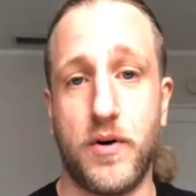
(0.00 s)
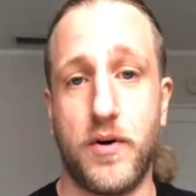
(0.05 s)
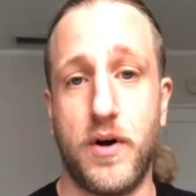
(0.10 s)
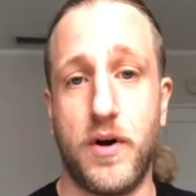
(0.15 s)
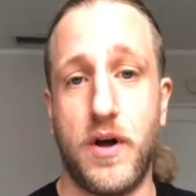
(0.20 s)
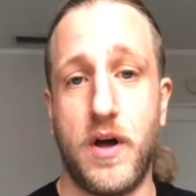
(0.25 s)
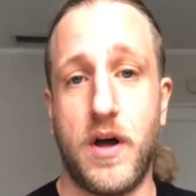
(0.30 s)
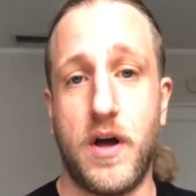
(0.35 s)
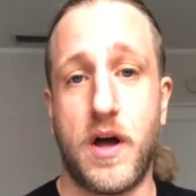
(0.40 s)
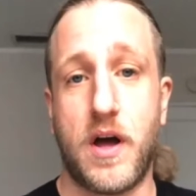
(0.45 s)

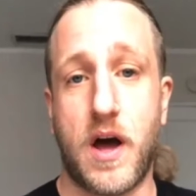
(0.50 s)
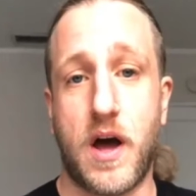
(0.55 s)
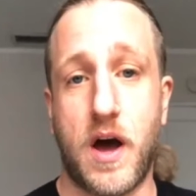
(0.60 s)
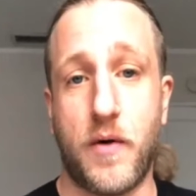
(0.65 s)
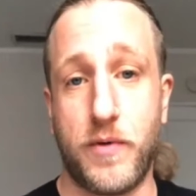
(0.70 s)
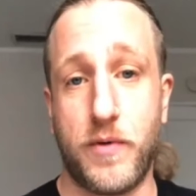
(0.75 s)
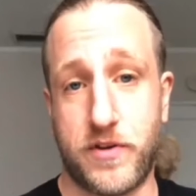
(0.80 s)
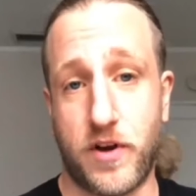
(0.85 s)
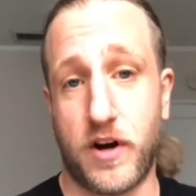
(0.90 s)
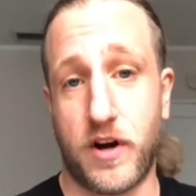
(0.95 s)
Okay.
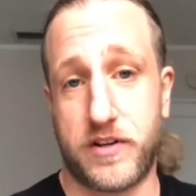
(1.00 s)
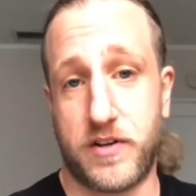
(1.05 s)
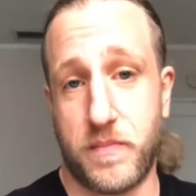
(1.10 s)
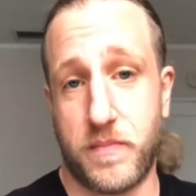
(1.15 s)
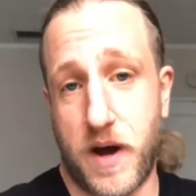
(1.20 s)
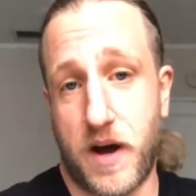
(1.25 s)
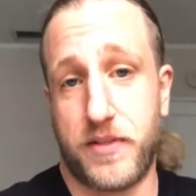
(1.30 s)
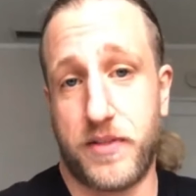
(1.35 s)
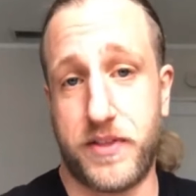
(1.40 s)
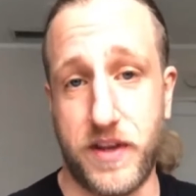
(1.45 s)
We talked
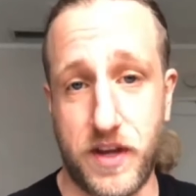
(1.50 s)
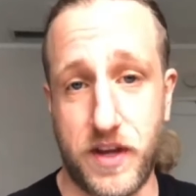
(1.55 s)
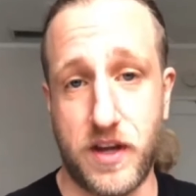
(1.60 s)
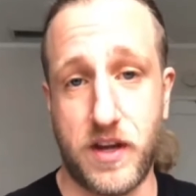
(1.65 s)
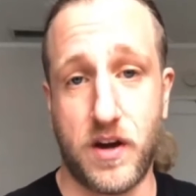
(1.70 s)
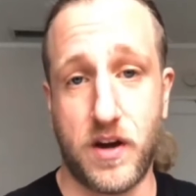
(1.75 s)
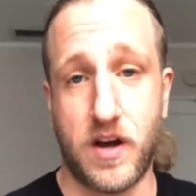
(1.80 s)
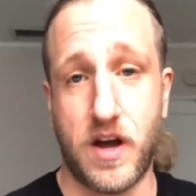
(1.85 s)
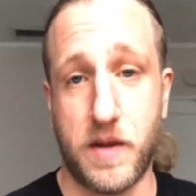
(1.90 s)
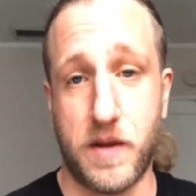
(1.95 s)
about the
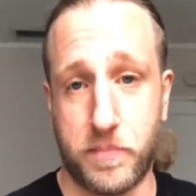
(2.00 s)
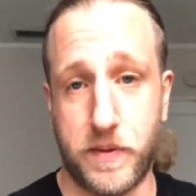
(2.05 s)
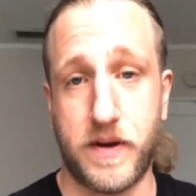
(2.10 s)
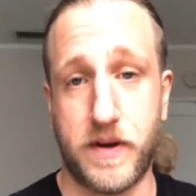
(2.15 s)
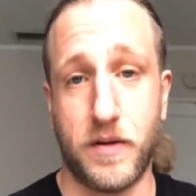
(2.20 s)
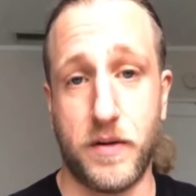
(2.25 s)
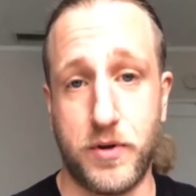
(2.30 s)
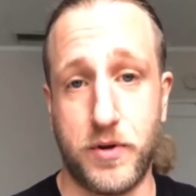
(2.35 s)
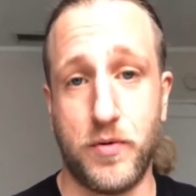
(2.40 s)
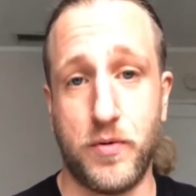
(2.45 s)

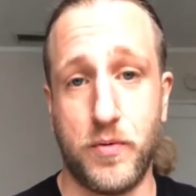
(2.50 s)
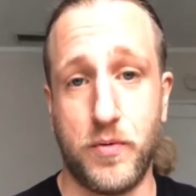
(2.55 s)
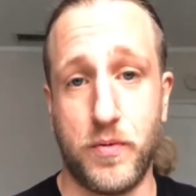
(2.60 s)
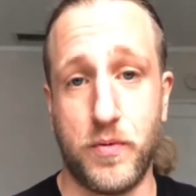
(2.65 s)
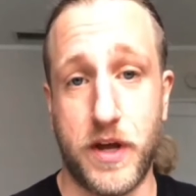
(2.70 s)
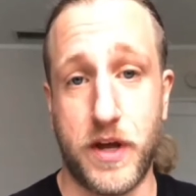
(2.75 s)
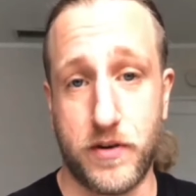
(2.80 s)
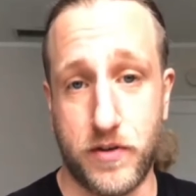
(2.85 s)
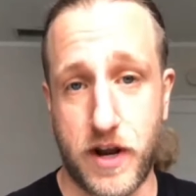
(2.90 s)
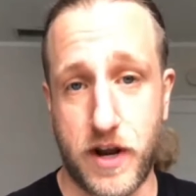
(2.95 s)
APW
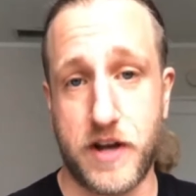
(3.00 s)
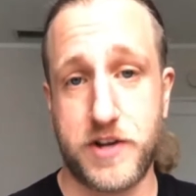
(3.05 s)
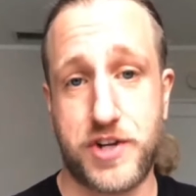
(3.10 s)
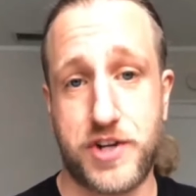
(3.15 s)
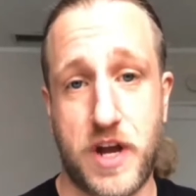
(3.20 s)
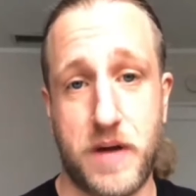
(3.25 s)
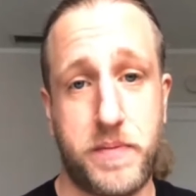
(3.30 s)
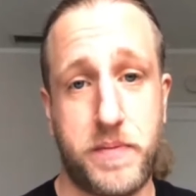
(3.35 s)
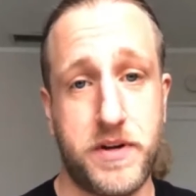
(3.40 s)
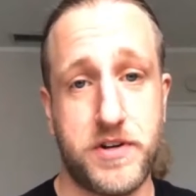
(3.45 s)
Internet
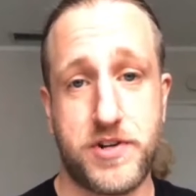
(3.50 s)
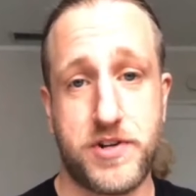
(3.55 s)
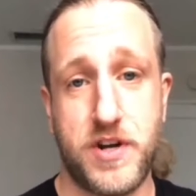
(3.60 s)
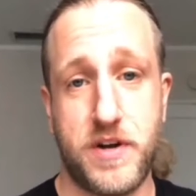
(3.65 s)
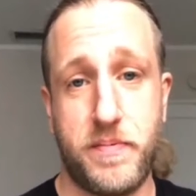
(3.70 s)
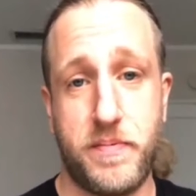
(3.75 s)
Championship.